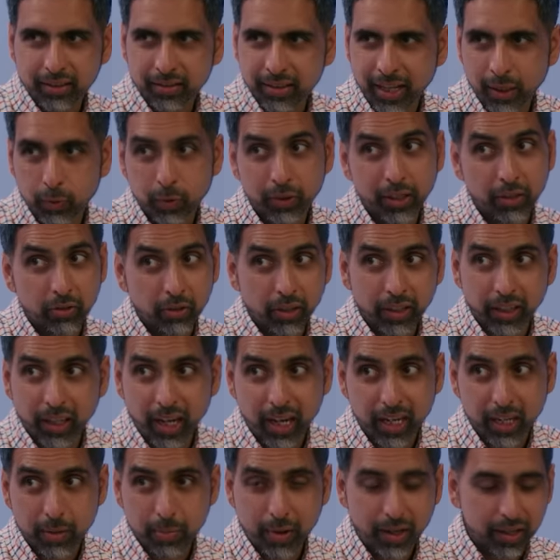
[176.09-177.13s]
that's what they really
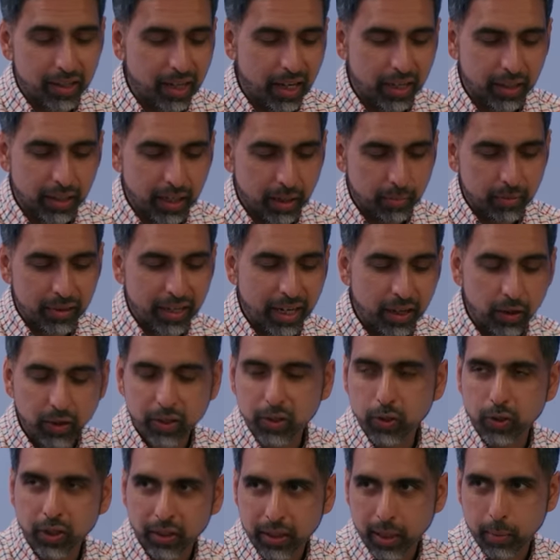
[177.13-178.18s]
like about Khan Academy. Not only do
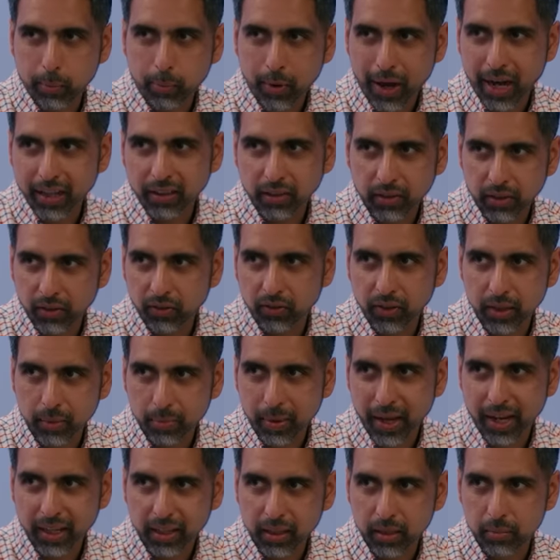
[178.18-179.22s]
you get that practice and
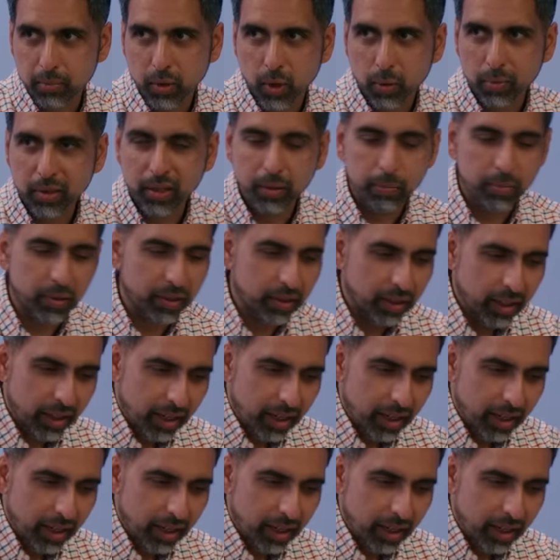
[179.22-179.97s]
feedback in the moment, but